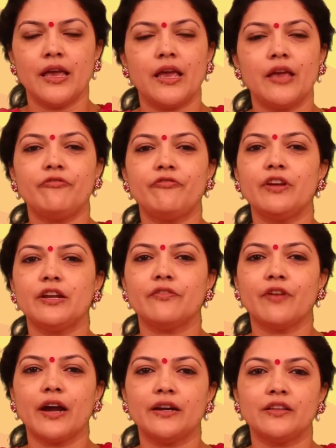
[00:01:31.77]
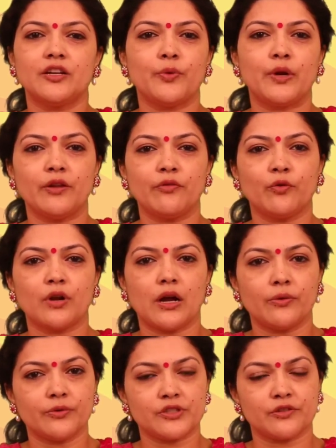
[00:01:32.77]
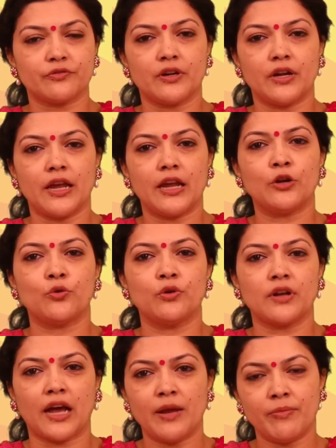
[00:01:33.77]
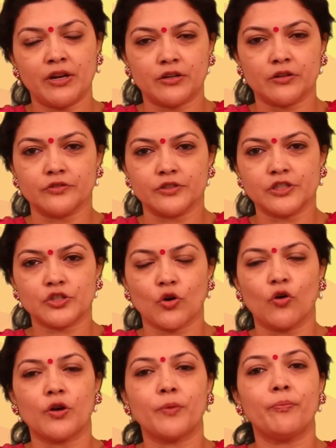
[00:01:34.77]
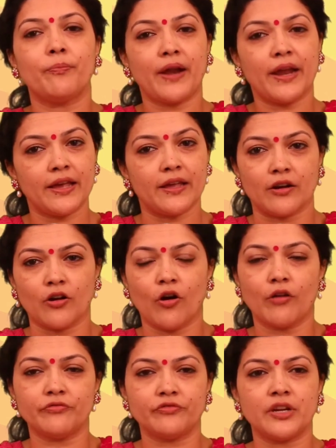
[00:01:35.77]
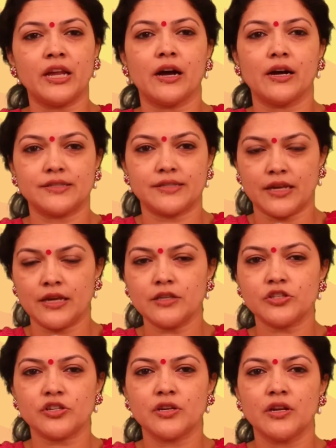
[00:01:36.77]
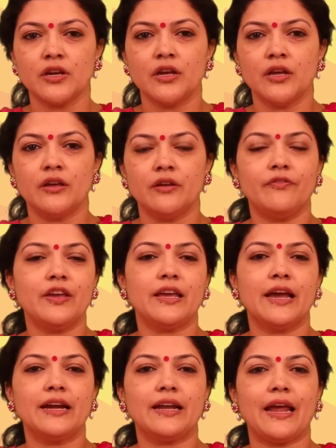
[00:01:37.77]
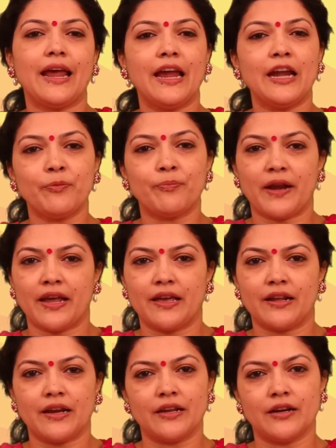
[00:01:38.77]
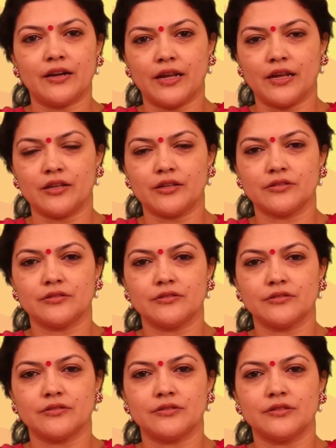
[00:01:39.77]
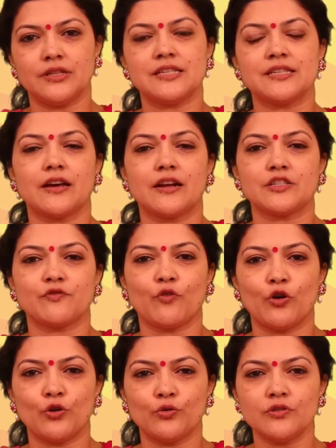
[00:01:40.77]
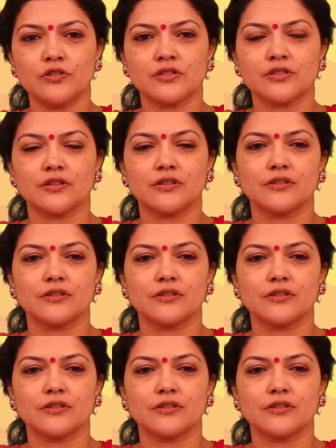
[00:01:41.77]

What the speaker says: If we divide the 24 hours of a day into time intervals or praher of 3 hours each, we get 8 praher in a day. These are as follows.